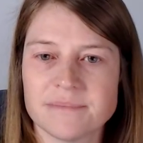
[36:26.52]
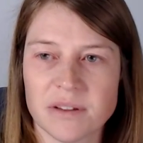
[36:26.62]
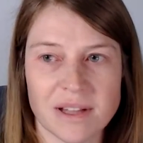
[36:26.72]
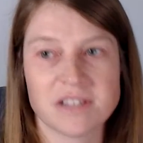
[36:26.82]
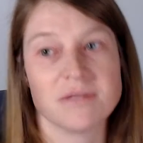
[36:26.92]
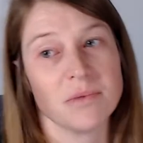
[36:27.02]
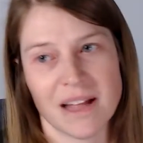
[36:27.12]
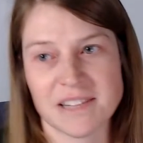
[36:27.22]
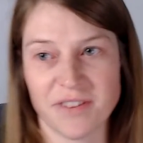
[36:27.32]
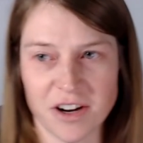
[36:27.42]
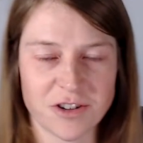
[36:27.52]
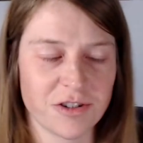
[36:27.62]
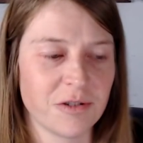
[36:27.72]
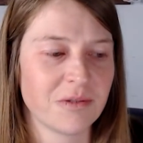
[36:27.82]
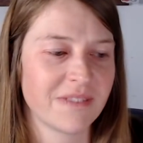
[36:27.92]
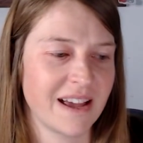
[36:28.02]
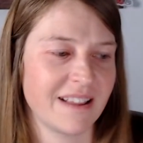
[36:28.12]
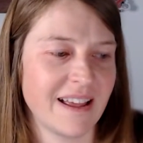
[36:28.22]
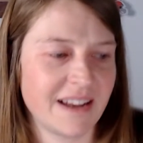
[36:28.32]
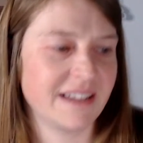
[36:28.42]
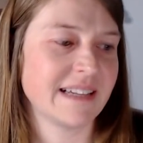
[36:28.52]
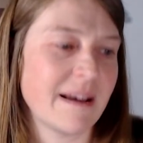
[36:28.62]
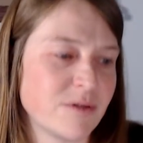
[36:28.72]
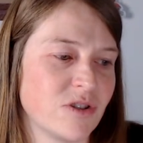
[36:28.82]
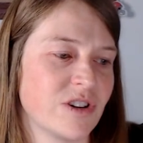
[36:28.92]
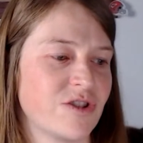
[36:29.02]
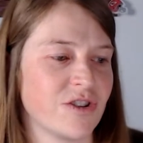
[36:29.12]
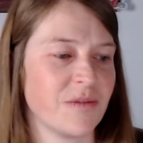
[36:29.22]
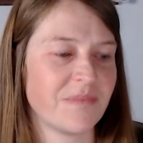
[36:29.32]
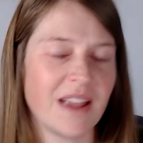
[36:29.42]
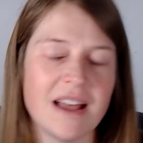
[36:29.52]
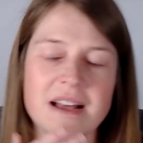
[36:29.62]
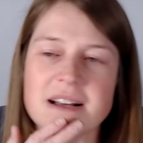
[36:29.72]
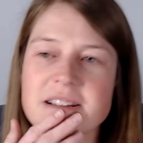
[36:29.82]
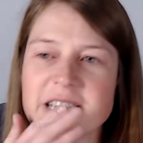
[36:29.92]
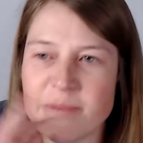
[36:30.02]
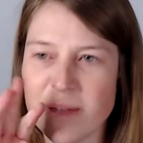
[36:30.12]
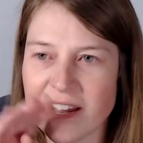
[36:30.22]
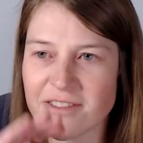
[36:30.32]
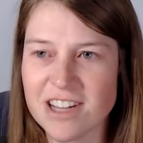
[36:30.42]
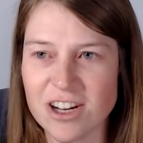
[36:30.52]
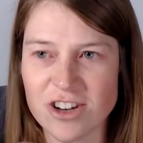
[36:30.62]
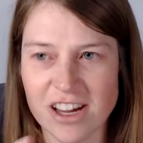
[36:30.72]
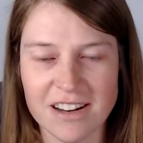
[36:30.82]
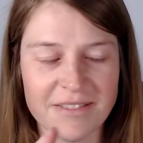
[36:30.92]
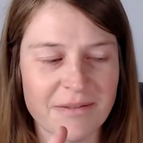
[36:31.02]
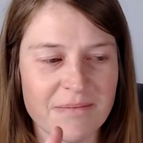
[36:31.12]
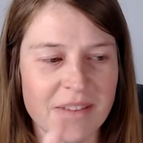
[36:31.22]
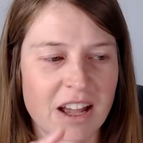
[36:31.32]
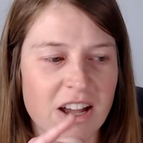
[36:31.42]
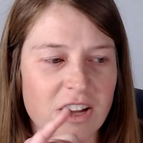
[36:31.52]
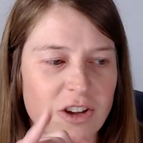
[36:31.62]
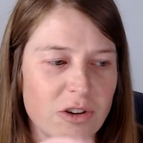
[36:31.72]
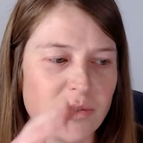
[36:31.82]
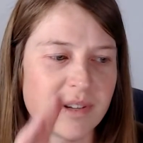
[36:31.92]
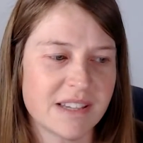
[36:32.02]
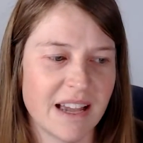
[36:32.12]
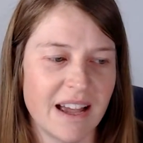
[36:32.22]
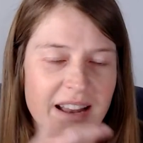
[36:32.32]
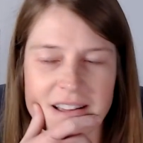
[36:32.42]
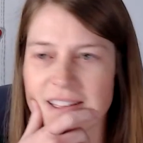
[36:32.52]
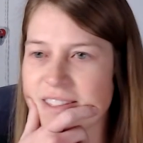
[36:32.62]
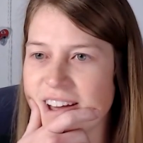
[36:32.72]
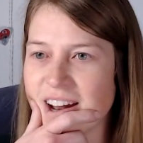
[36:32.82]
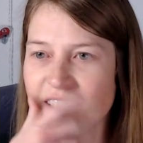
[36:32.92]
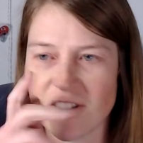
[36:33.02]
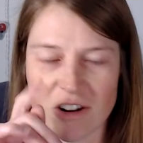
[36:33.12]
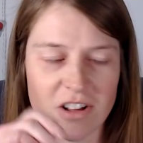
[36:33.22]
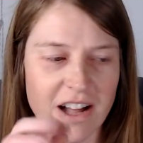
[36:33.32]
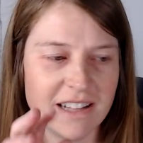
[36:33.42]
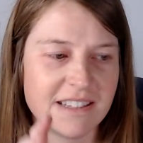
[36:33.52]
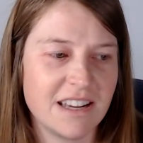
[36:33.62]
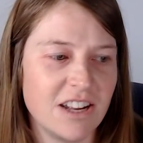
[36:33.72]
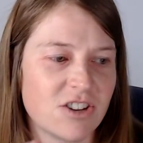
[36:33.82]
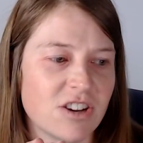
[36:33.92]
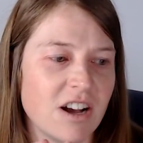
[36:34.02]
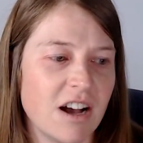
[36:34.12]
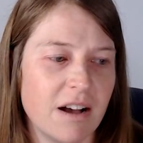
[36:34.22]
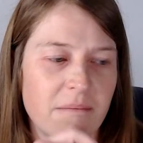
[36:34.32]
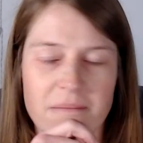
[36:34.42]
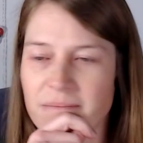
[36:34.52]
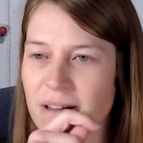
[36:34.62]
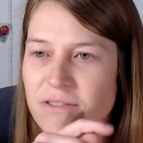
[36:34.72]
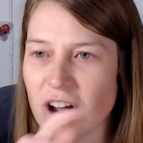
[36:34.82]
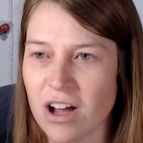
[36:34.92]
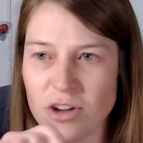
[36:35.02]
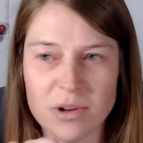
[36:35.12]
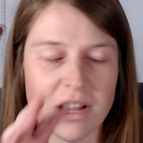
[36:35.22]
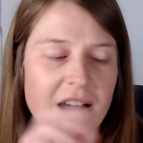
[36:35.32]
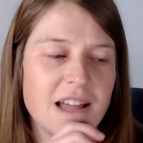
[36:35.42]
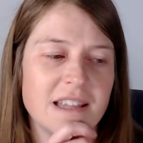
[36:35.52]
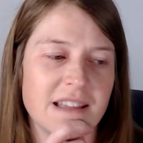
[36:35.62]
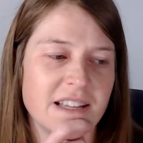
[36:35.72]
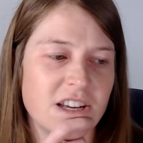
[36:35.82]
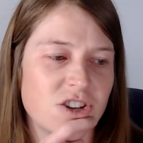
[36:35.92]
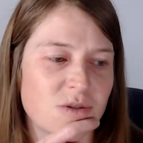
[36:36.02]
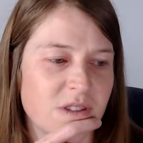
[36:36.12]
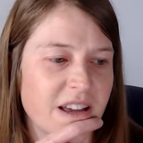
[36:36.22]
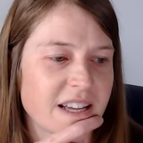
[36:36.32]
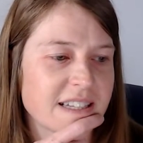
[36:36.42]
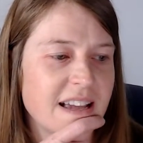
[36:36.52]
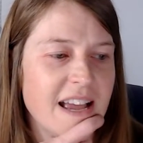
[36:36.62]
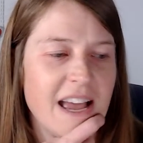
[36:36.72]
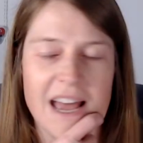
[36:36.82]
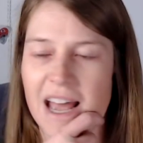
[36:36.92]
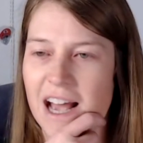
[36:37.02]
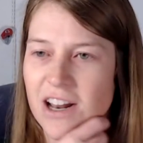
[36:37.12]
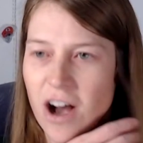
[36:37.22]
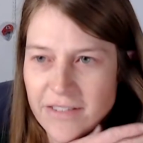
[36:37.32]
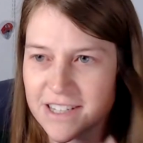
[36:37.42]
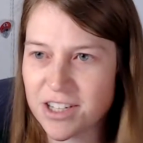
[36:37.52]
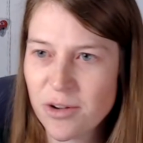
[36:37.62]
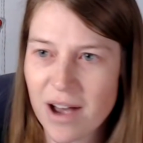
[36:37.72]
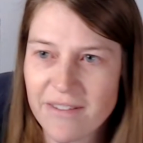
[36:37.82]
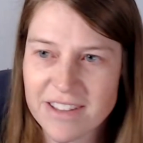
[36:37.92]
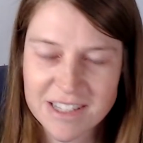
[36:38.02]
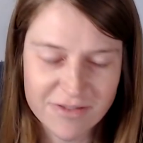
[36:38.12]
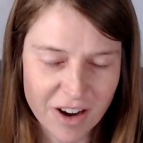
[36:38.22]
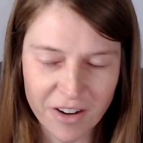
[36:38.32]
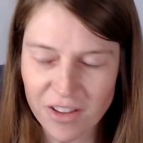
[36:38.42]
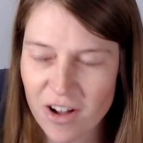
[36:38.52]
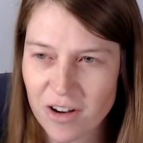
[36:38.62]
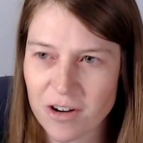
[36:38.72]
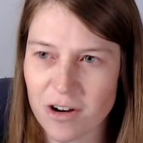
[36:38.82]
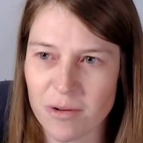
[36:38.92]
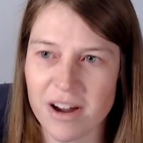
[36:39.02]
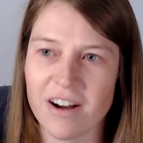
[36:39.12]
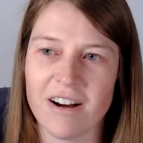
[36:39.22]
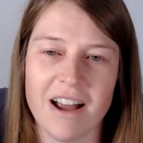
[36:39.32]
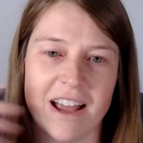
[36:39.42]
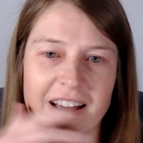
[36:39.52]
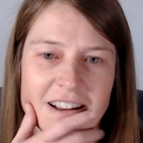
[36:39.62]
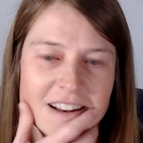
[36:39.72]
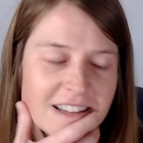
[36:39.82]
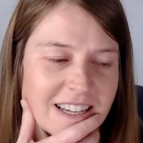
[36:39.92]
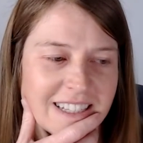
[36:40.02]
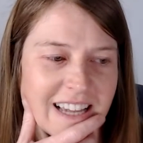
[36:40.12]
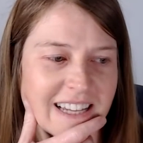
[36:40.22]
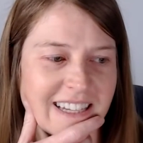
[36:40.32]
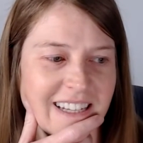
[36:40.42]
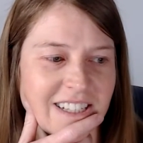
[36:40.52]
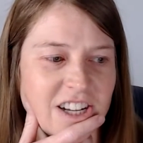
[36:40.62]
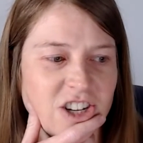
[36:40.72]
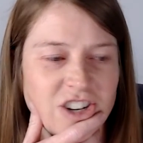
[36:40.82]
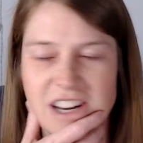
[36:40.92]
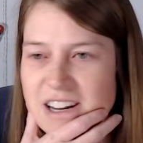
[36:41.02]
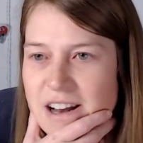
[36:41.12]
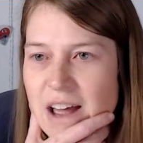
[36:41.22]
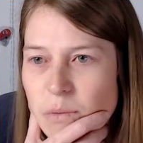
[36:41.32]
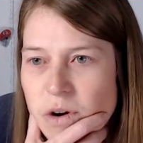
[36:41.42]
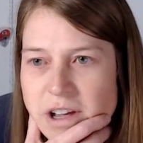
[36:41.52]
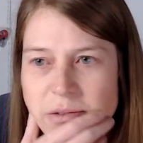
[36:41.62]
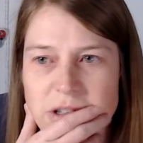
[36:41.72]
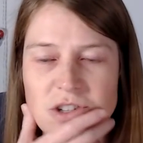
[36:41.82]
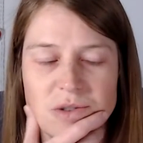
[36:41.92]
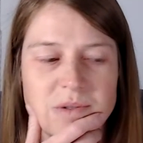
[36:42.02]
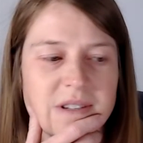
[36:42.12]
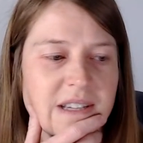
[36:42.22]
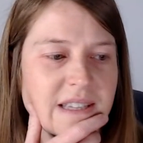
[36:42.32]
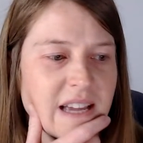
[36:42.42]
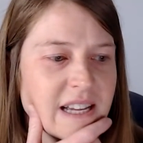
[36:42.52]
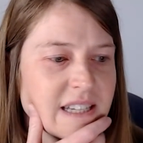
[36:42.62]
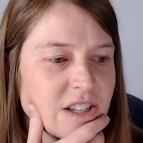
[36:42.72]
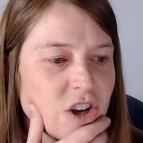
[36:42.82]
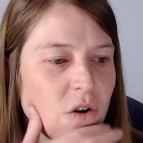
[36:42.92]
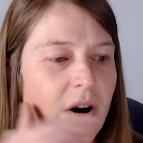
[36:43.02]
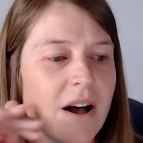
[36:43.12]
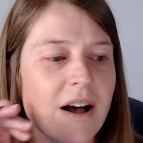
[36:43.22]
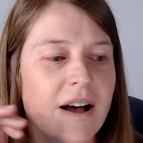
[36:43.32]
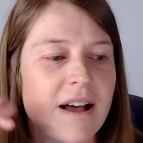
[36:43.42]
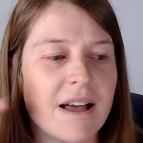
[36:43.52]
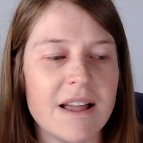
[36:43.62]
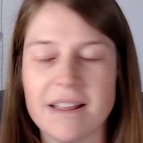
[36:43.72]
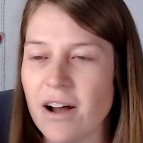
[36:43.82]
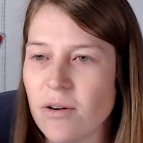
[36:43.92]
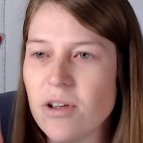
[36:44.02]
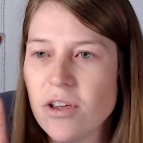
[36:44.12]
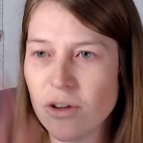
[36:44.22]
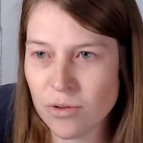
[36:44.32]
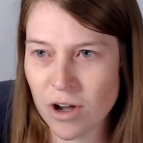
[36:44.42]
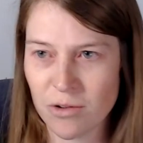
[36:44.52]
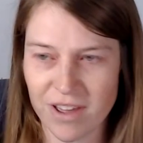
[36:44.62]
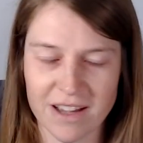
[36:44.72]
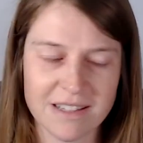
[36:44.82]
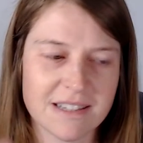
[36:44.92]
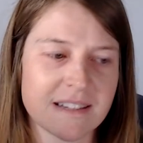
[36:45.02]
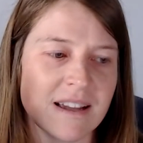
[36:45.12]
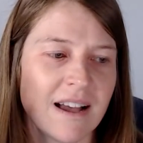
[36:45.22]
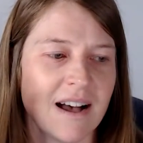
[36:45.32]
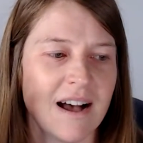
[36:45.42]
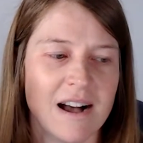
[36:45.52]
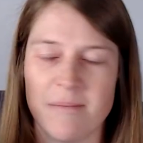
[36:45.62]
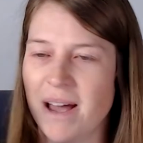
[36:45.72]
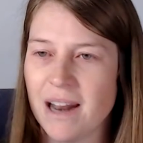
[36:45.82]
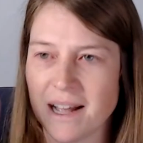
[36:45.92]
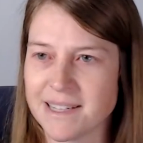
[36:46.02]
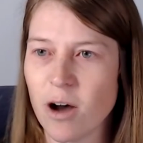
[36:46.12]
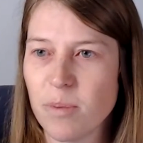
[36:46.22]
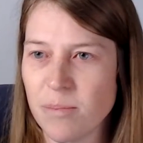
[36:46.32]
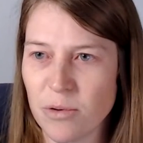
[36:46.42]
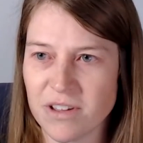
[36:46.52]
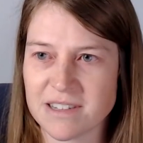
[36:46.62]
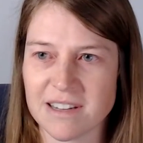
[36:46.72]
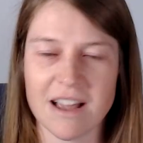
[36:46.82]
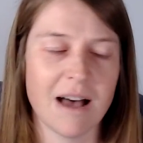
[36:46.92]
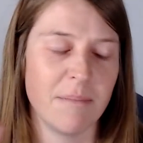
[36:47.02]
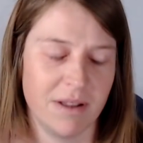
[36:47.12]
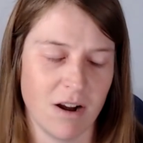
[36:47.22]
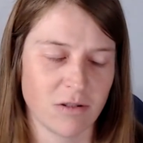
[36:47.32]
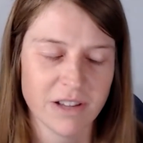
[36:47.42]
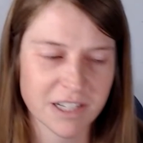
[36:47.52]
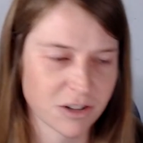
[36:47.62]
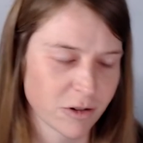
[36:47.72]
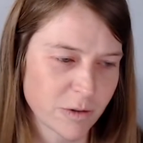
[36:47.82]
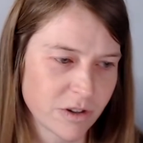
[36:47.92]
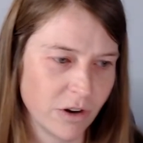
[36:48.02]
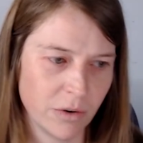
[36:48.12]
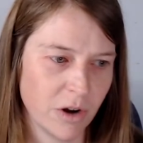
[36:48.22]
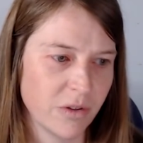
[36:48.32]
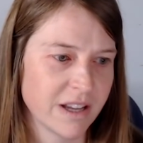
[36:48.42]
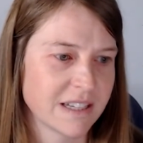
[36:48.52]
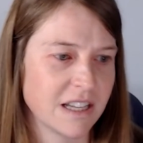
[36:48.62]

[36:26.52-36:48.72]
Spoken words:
That's very true. That is absolutely true. Speaking of teaching, you said that your clients have taught you a lot and that they teach you things. And obviously you have this very long career and success in teaching and working with students and things. And so now you know this, and I tell people this a lot, but our listeners don't know this.